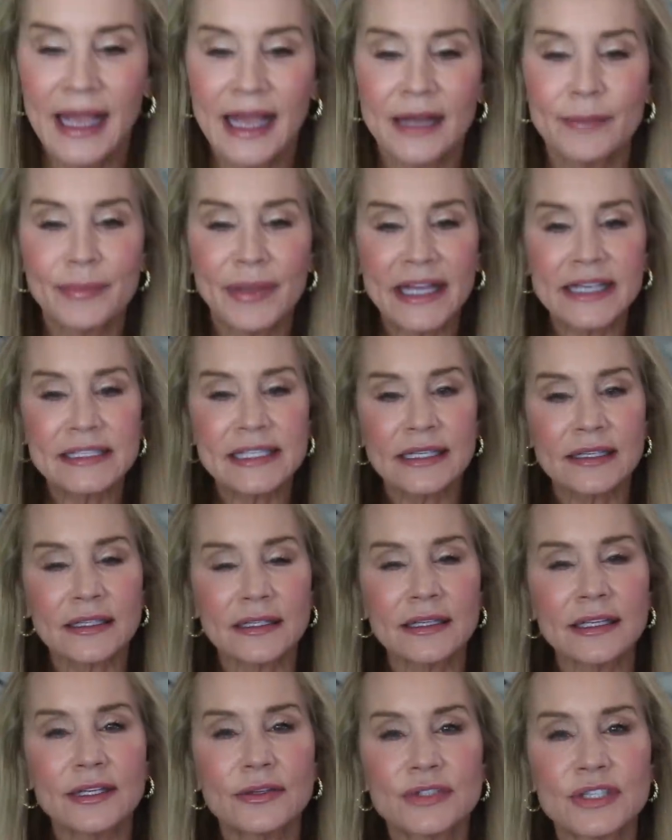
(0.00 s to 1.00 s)
And
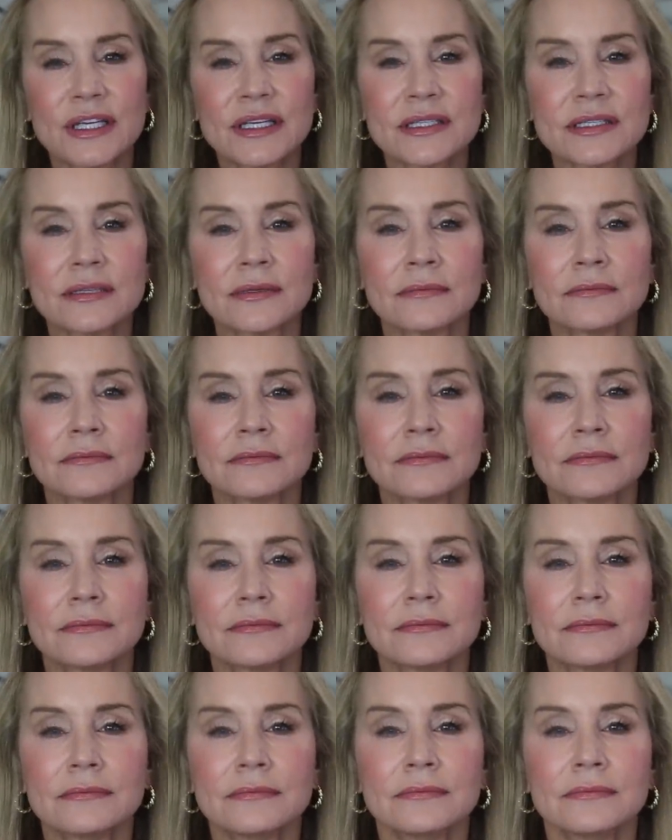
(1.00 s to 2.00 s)
basically you just
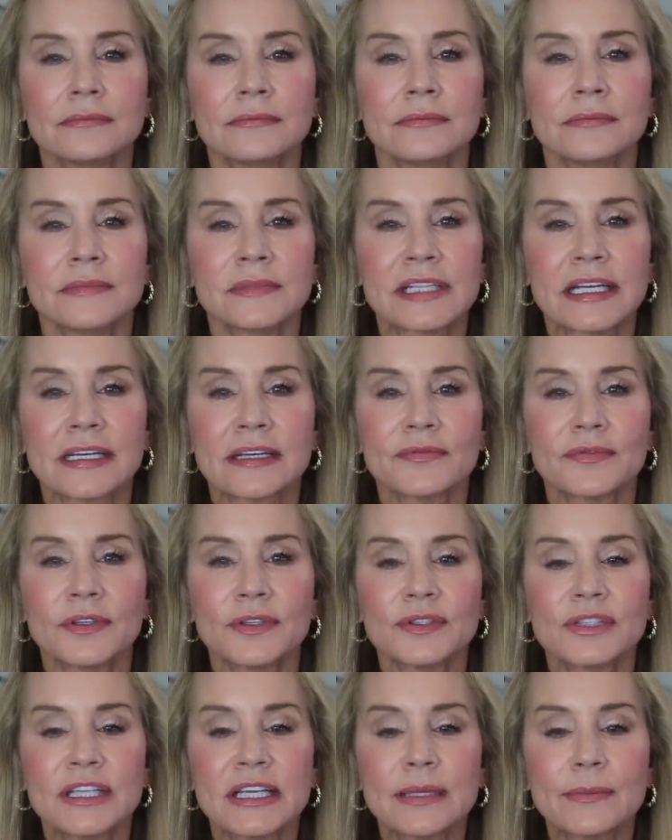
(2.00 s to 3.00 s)
take a
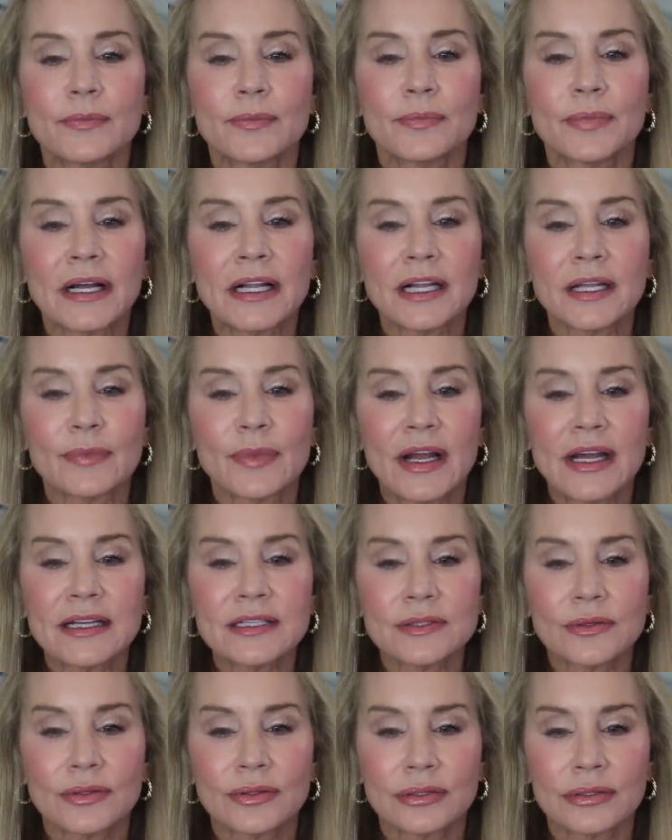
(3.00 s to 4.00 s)
few deep belly
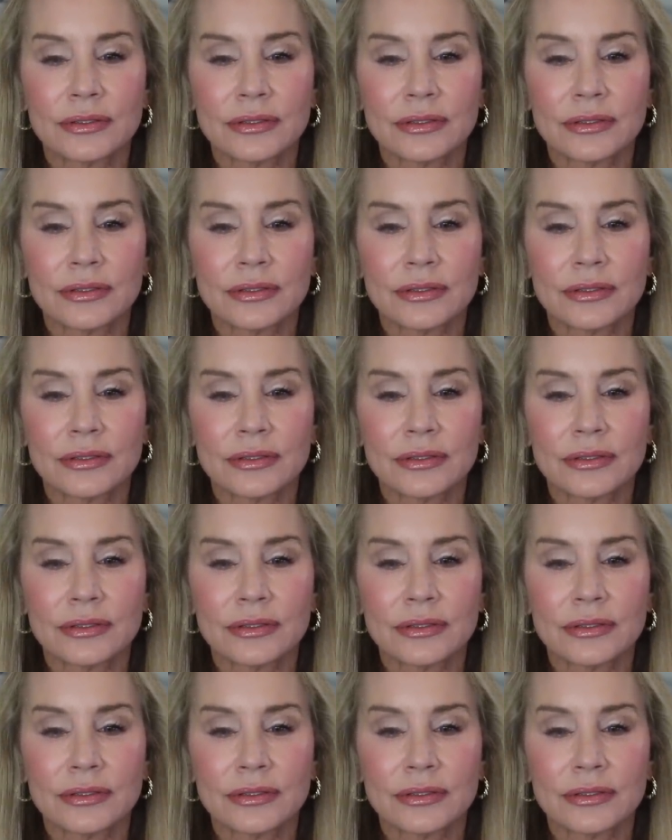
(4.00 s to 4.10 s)
breaths,